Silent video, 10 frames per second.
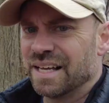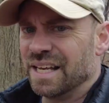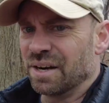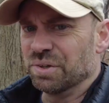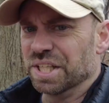
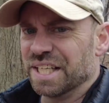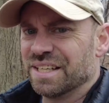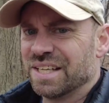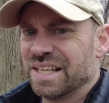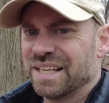Not really,
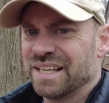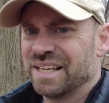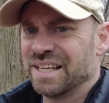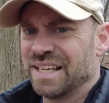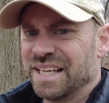
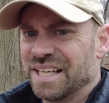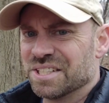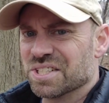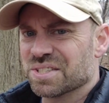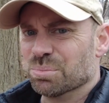
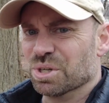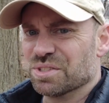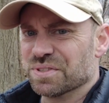just the bridge